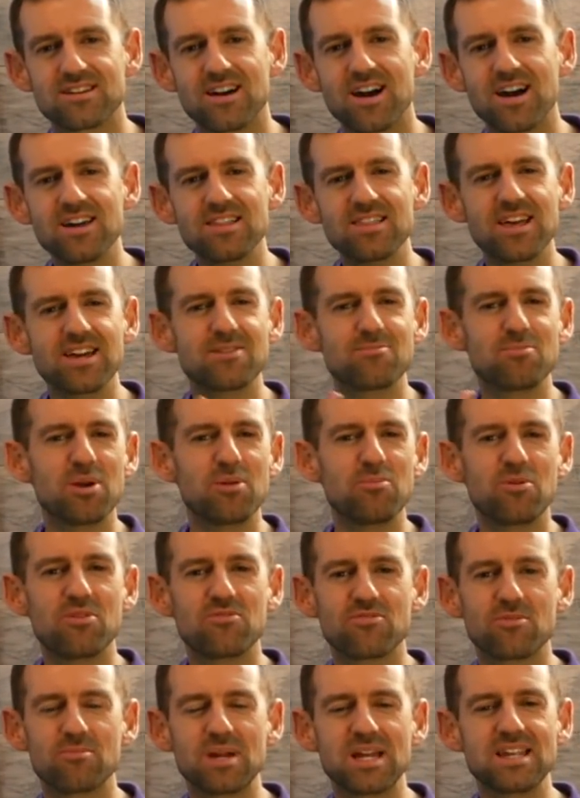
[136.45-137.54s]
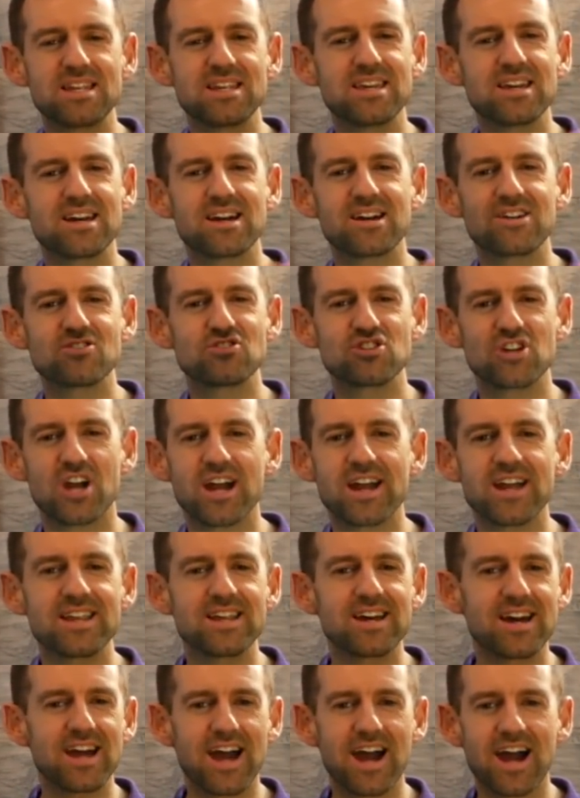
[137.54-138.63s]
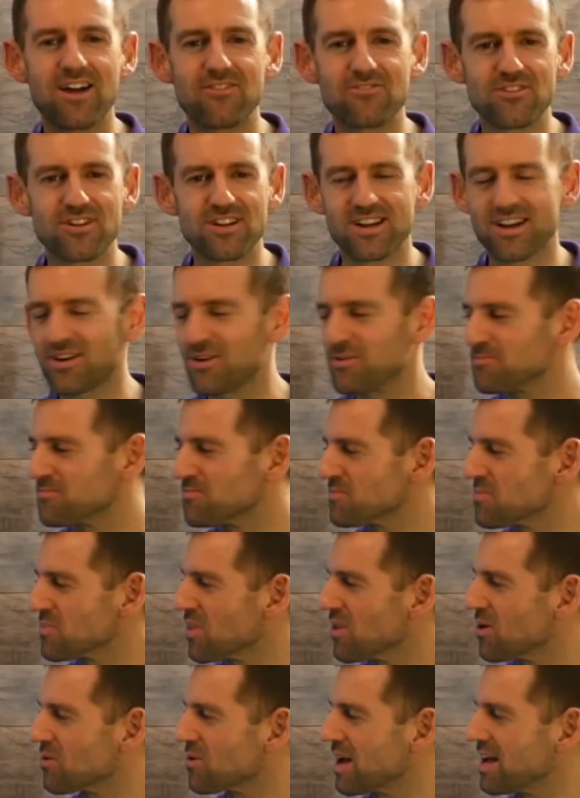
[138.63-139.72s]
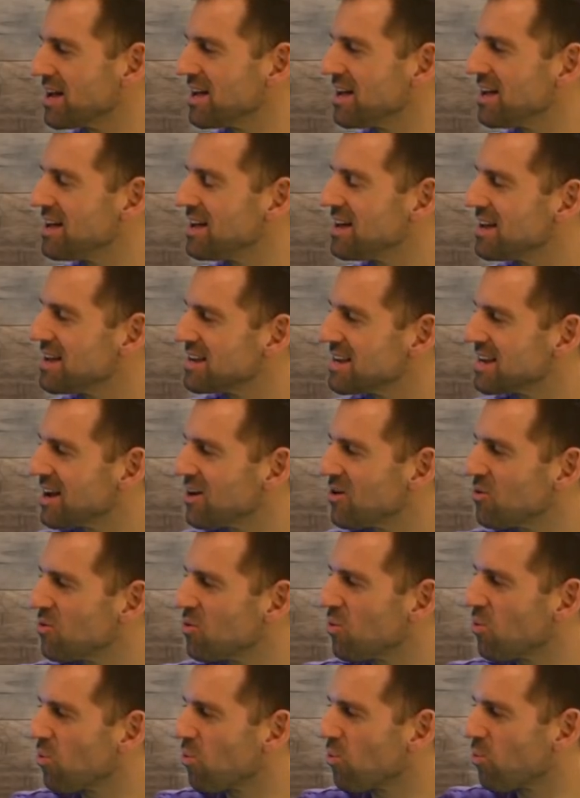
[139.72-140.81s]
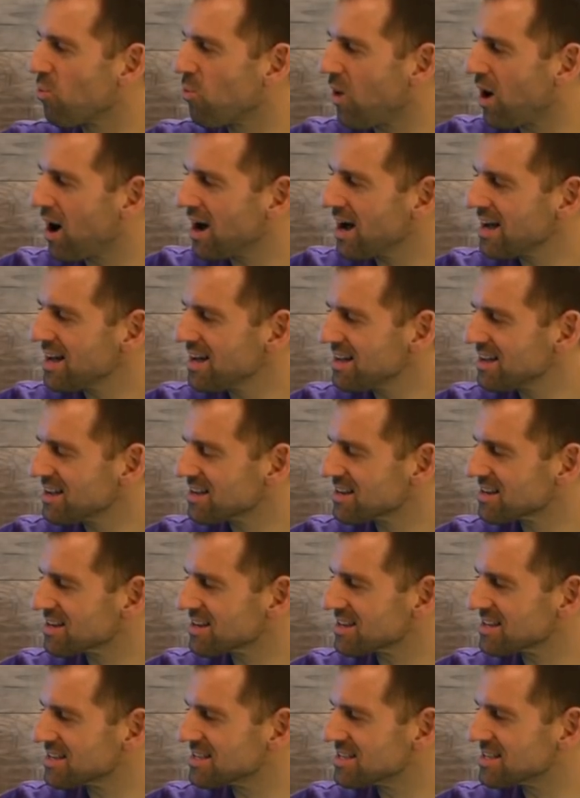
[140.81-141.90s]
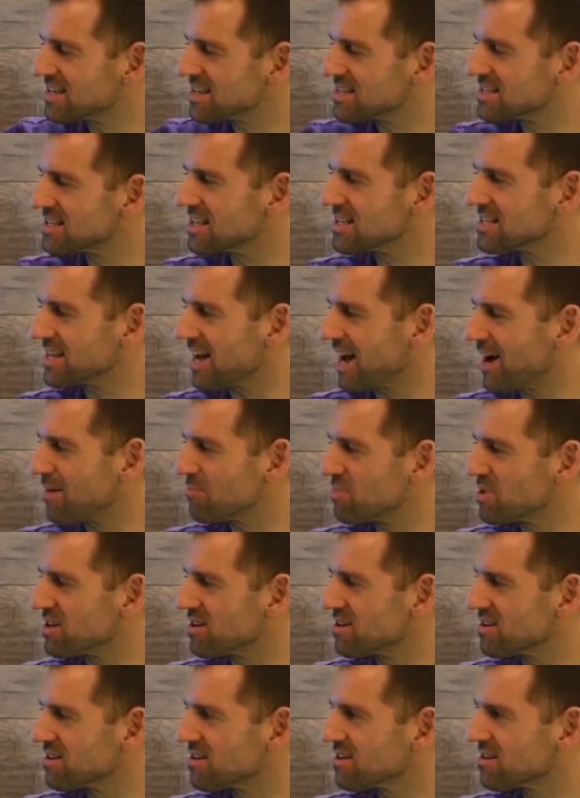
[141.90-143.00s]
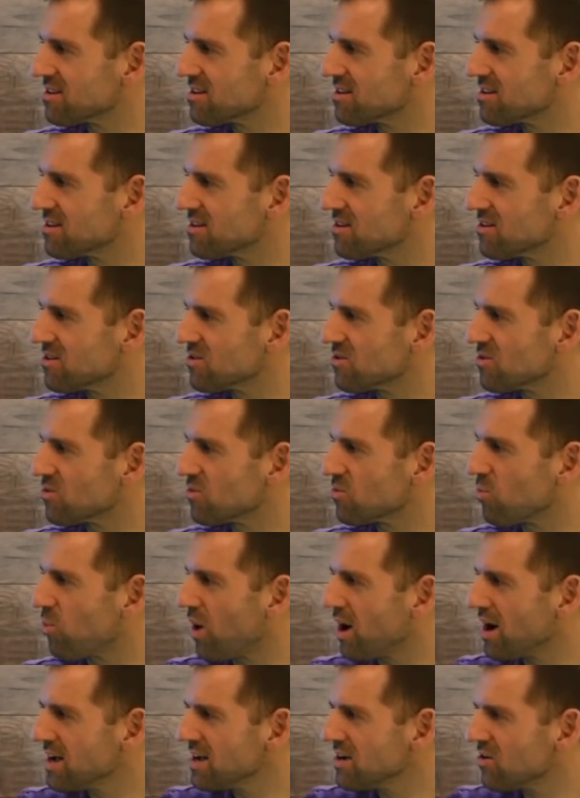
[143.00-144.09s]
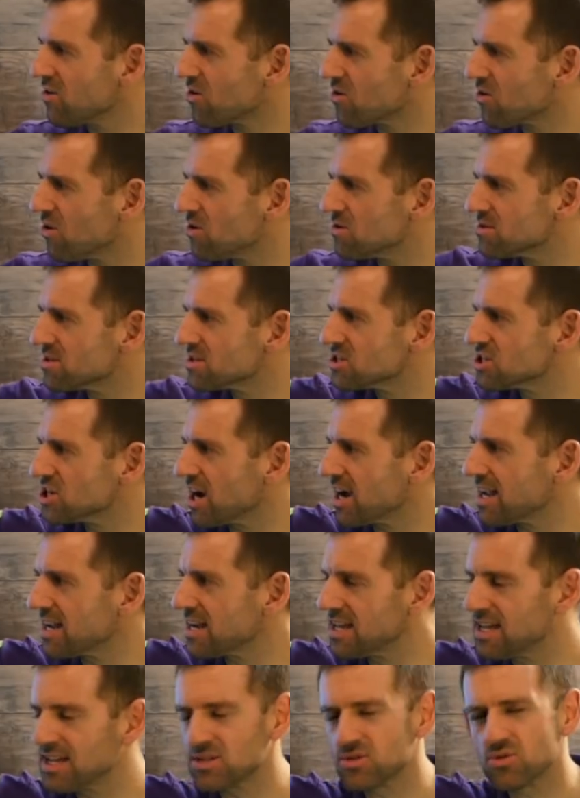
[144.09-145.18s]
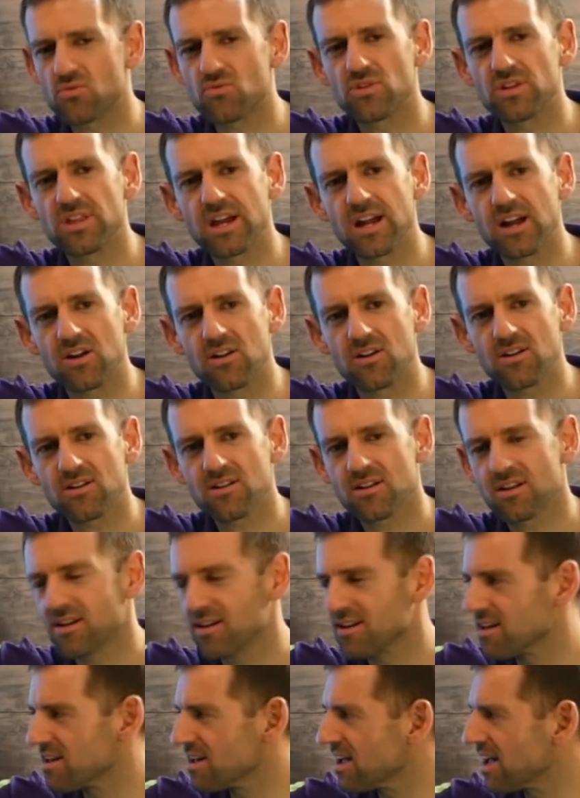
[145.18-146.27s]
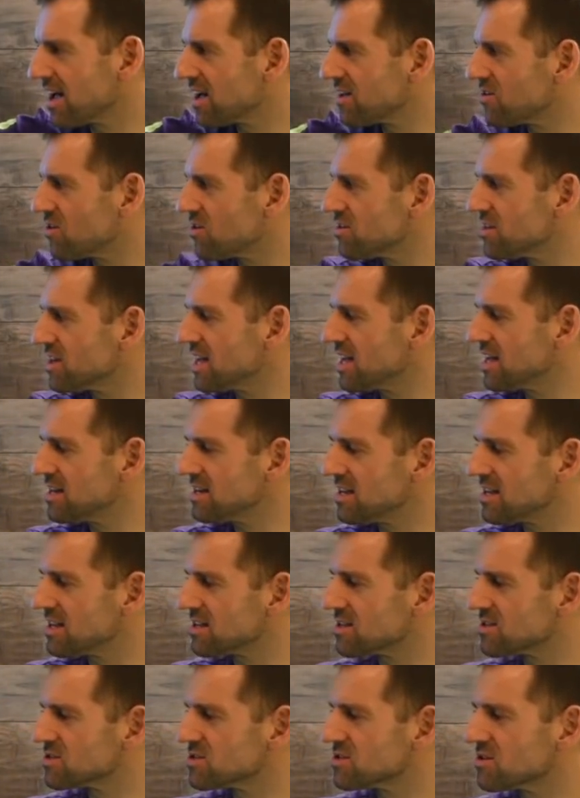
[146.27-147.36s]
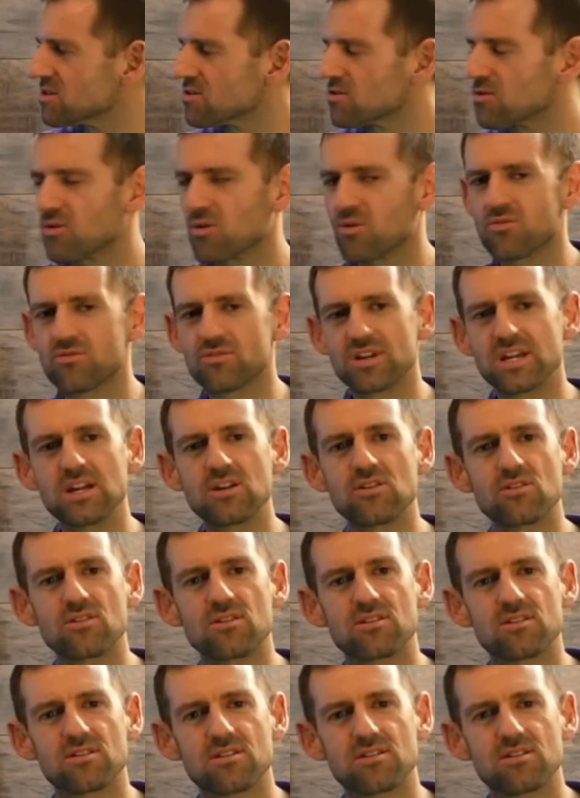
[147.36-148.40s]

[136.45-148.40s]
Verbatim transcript: I like people from India, China, Africa. Okay, now why does this happen? Why are all the Chinese over there and all the Indians over here?